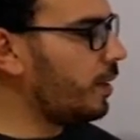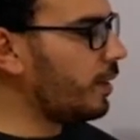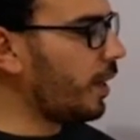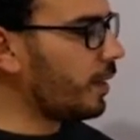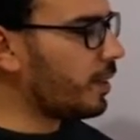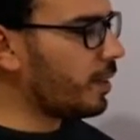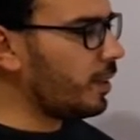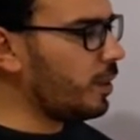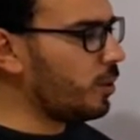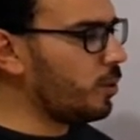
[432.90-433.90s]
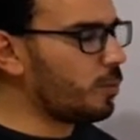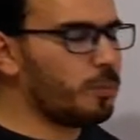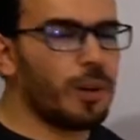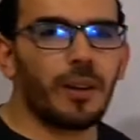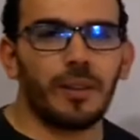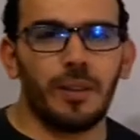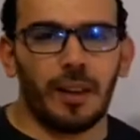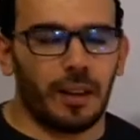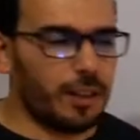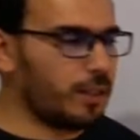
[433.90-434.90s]
Next is your
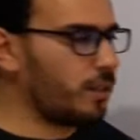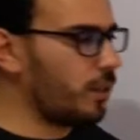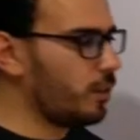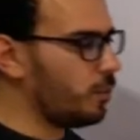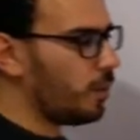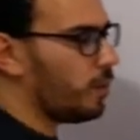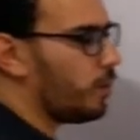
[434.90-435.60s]
birthday, and we know